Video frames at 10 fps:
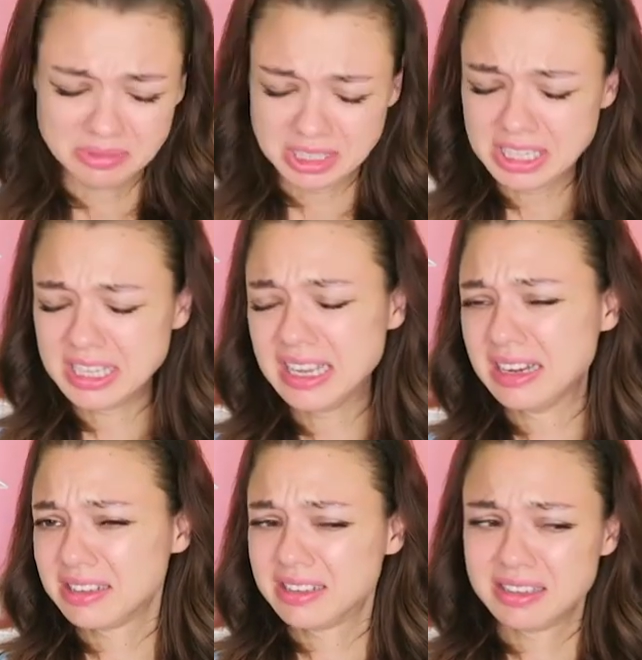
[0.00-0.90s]

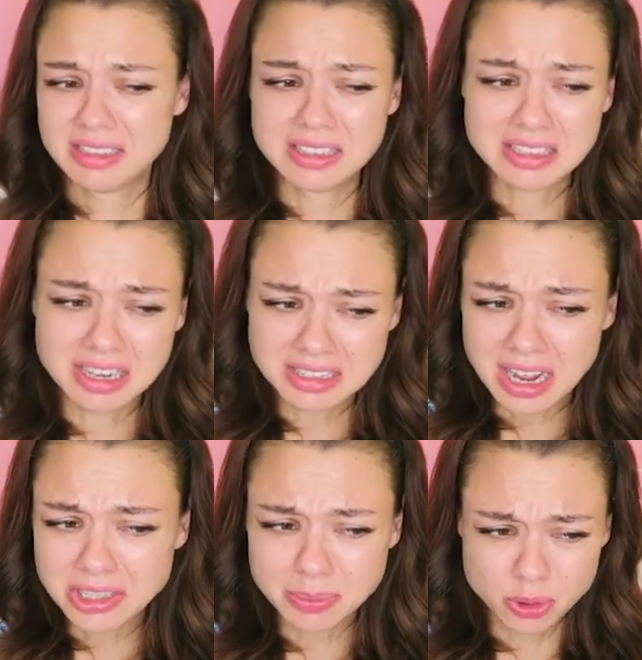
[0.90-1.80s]
No, I'll
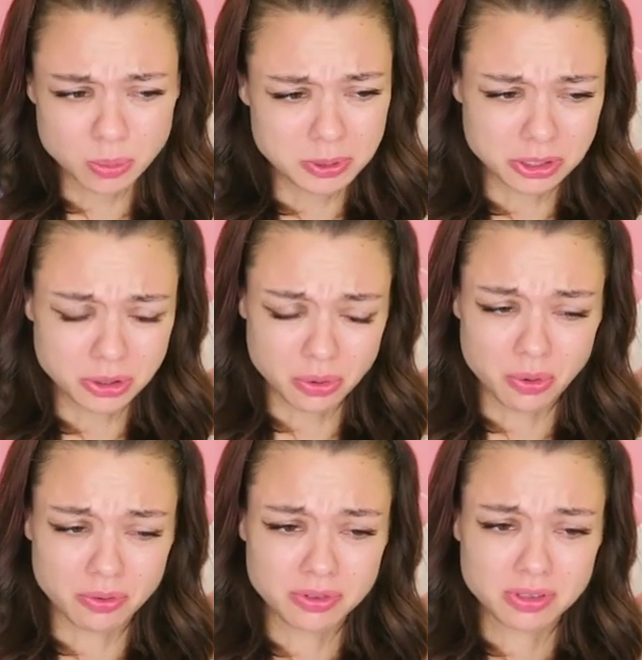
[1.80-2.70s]
never drink
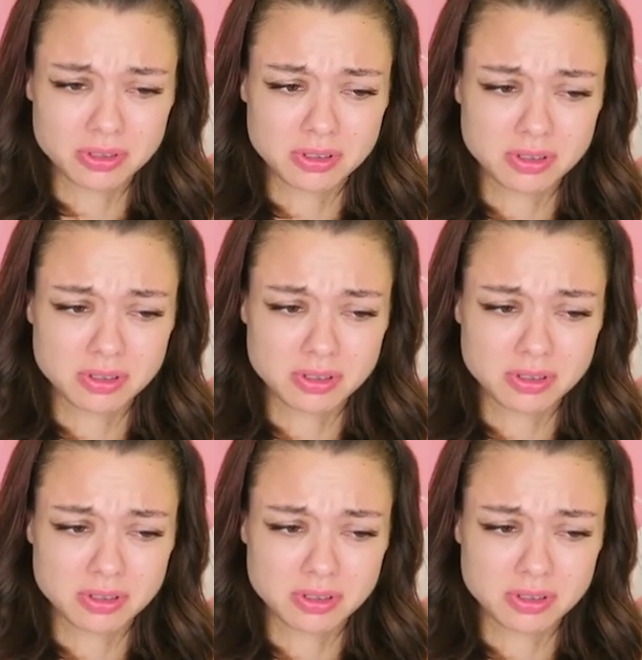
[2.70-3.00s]
blood.